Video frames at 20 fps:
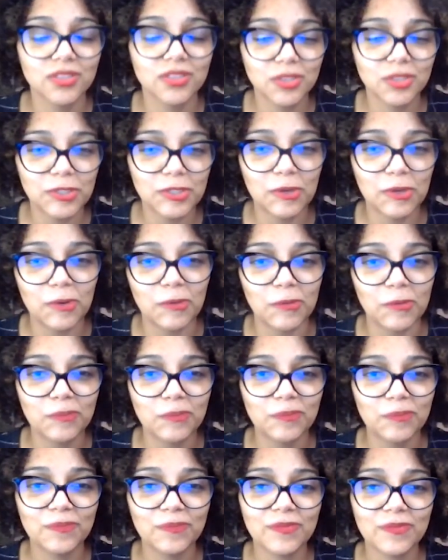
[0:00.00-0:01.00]
So
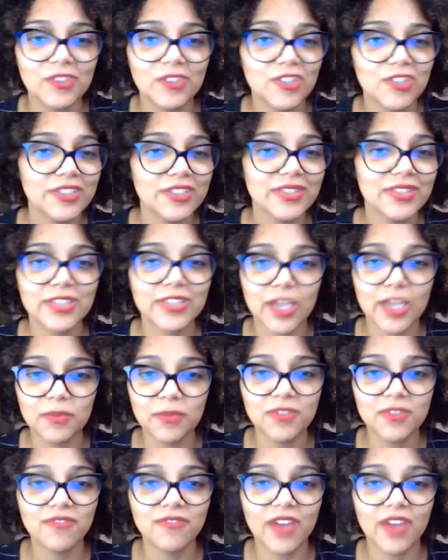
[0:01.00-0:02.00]
just accept
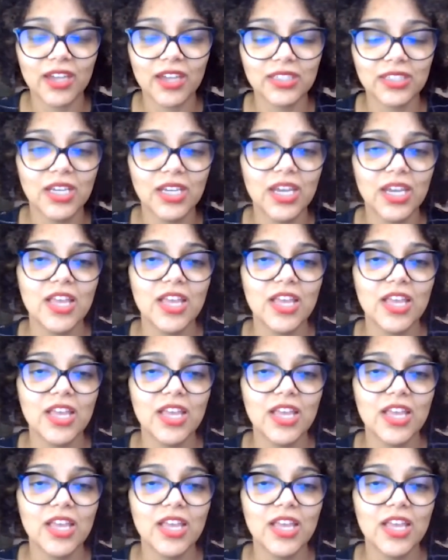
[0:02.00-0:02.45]
the fact